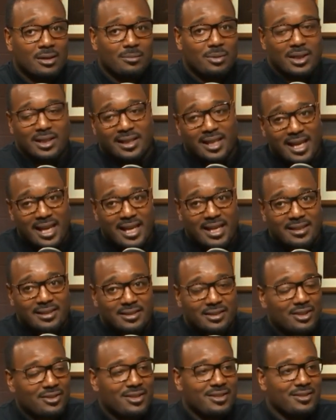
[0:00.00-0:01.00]
But again,
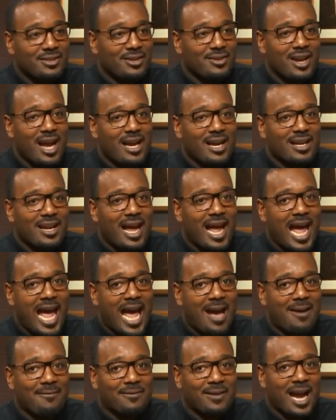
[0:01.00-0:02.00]
you're not going to
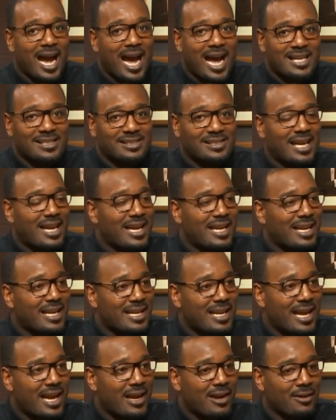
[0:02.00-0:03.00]
have guys staying
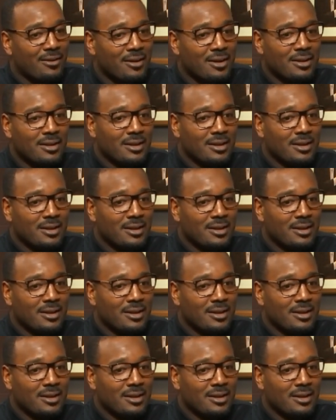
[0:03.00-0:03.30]
in there